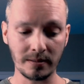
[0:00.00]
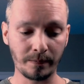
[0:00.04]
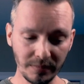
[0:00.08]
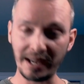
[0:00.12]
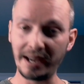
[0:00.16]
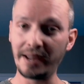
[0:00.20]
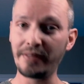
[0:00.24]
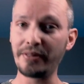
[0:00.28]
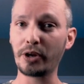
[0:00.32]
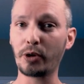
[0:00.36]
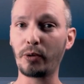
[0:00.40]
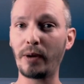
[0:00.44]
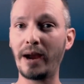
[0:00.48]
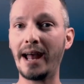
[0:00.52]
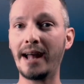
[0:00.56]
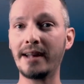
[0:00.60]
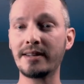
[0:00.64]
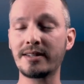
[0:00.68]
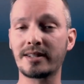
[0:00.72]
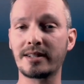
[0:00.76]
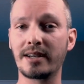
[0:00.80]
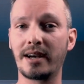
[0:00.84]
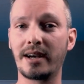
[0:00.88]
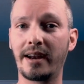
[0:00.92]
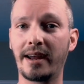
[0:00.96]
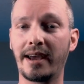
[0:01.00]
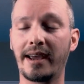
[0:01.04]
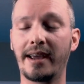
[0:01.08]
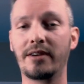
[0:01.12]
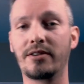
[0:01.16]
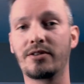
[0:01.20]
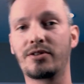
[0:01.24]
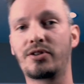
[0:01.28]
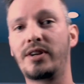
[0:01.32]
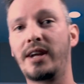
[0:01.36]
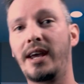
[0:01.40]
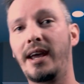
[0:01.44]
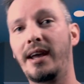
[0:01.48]
And the grandson, I
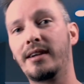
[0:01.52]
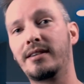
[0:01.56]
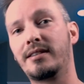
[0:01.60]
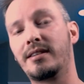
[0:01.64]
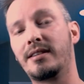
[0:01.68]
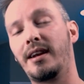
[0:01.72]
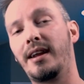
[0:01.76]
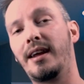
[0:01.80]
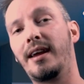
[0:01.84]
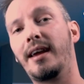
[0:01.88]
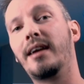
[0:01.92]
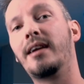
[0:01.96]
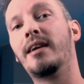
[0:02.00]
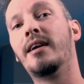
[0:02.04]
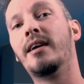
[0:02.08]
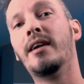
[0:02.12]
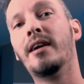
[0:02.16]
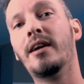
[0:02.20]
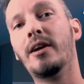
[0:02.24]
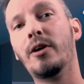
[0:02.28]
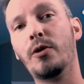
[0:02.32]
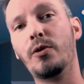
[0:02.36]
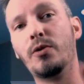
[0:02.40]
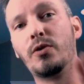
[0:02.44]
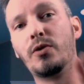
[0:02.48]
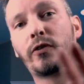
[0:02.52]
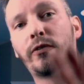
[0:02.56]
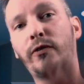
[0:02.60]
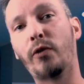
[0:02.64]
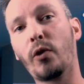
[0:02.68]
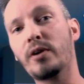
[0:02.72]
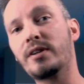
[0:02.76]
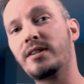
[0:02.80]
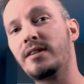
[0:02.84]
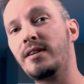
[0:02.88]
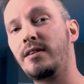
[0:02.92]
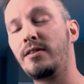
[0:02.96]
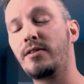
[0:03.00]
understand today, who's
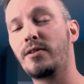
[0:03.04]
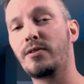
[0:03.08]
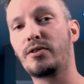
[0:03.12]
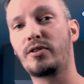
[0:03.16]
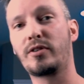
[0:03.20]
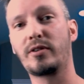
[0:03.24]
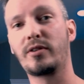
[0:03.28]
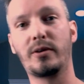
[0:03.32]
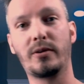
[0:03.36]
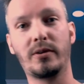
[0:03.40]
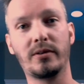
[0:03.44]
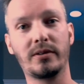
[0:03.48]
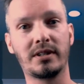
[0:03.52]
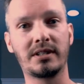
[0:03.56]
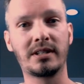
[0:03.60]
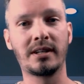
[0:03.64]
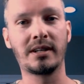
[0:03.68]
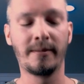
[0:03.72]
14 years old,